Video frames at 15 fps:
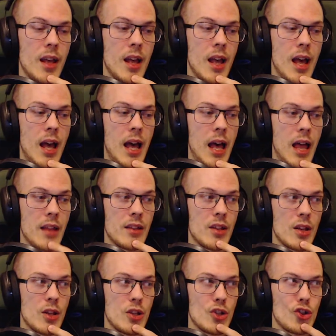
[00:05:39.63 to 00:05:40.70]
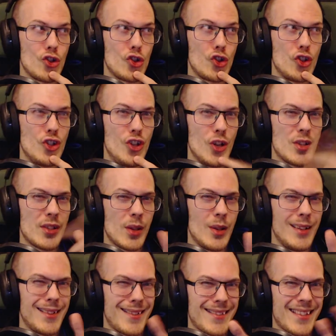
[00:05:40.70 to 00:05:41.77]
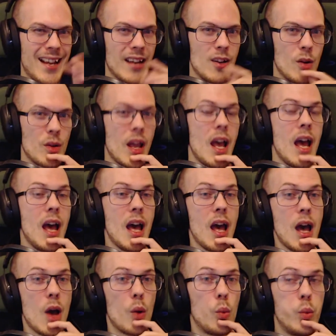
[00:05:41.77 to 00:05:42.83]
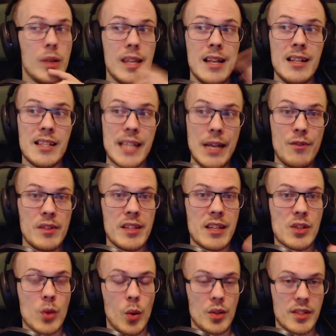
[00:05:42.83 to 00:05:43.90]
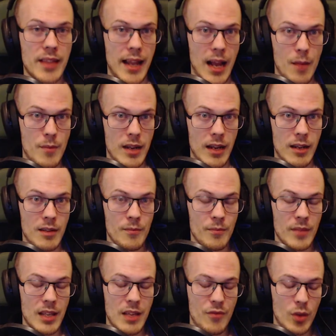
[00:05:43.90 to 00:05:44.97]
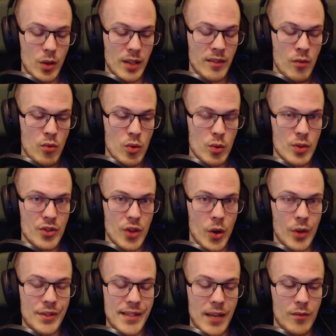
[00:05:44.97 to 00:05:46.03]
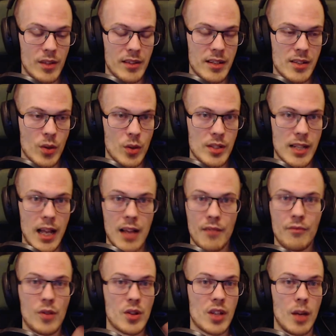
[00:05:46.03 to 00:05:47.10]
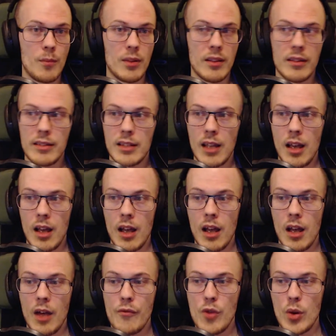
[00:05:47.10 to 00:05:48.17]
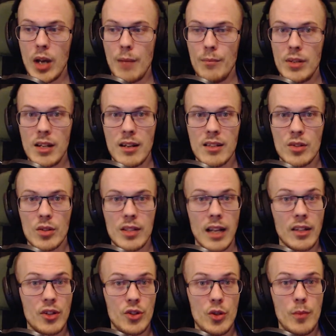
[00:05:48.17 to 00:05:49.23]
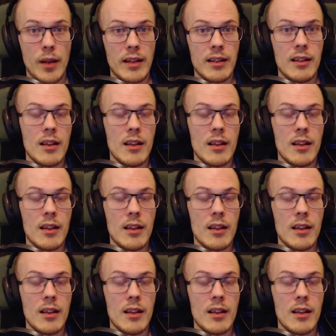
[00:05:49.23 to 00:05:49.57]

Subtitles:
And just a little side note, within several Discords that I'm in, if you look at the rules on several Discords, for example, a few company Discords like TubeBuddy